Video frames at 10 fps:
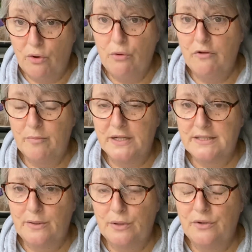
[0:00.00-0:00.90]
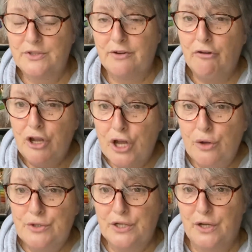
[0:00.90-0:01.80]
all of my sew-alongs, there are
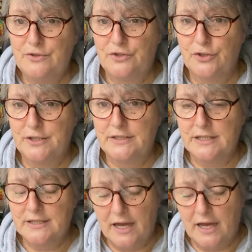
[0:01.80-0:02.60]
loads and loads of choices,